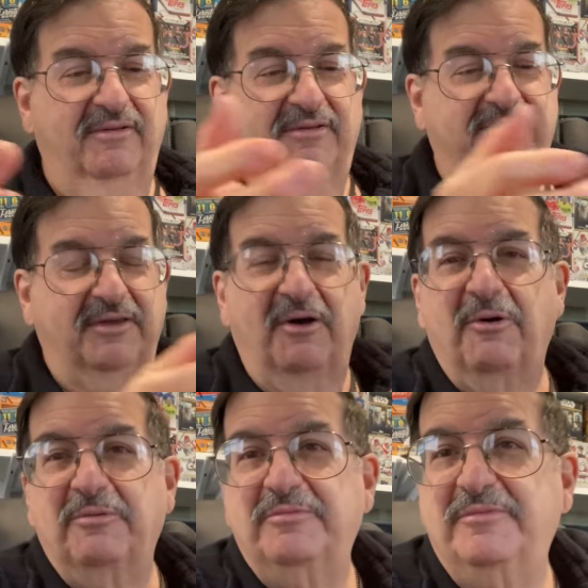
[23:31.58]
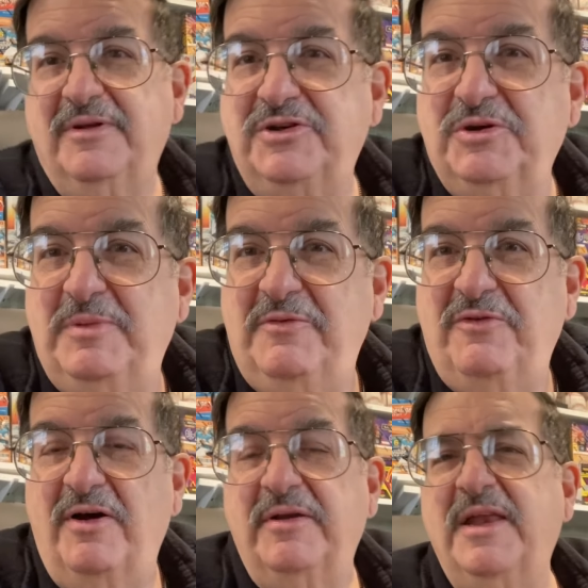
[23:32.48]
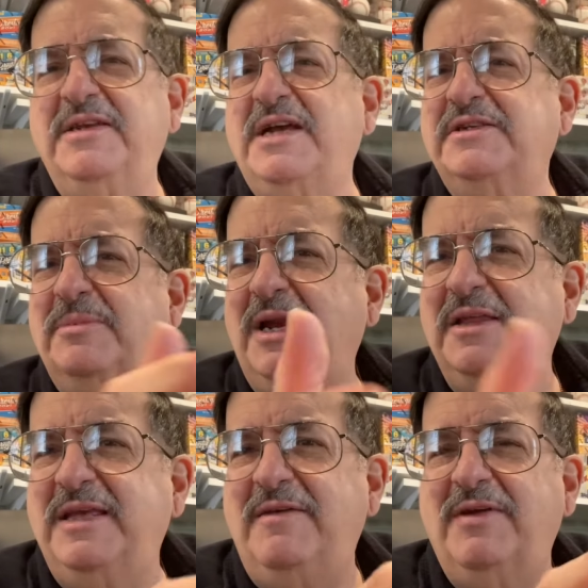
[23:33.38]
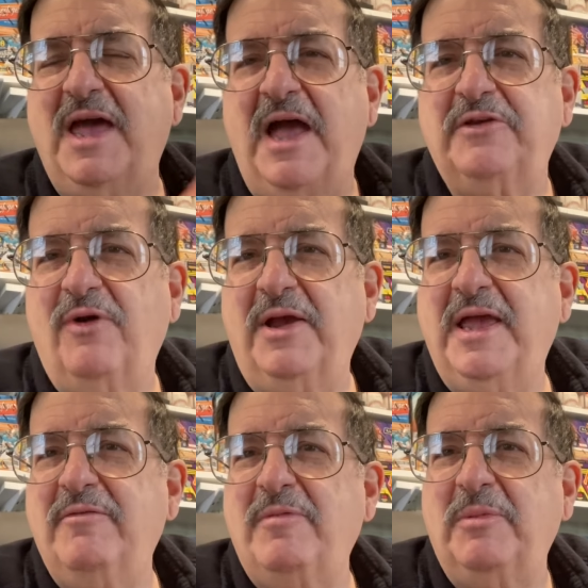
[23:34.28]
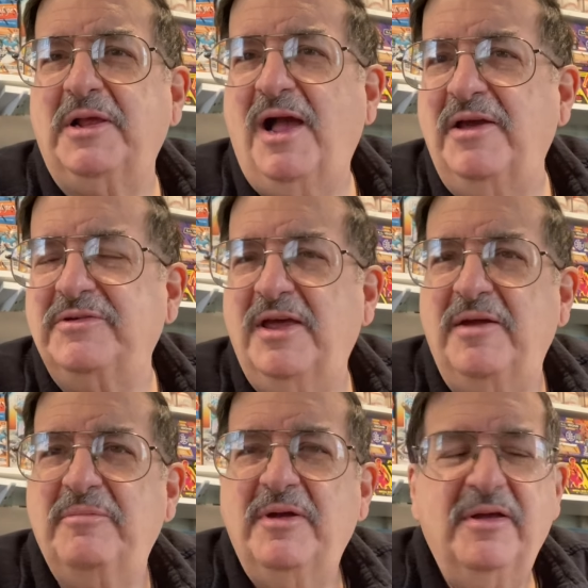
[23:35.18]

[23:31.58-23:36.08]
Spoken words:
So it should be fun. Then he's got some kind of TV actor. I can't remember the guy's name.